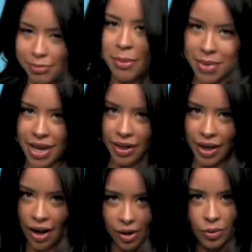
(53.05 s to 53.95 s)
my main
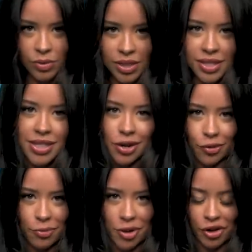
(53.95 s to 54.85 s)
account,
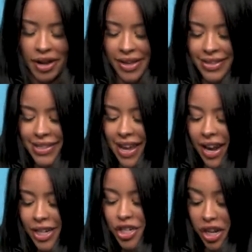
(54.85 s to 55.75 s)
Cierra Ramirez,
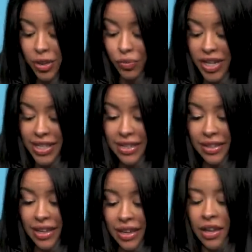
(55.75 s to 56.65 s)
and I just
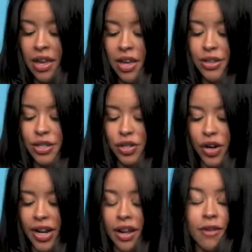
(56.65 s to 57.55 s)
recently
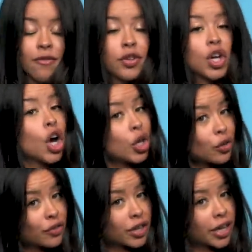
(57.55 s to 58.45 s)
started a
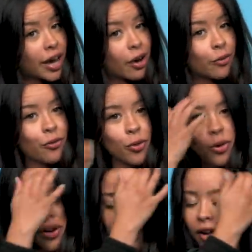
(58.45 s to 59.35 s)
photography account
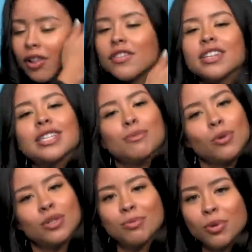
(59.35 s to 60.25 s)
for all of the
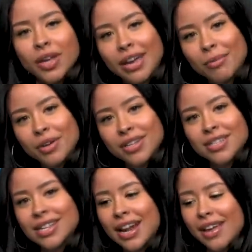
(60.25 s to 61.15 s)
disposable
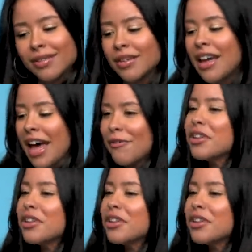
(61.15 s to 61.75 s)
cameras that I have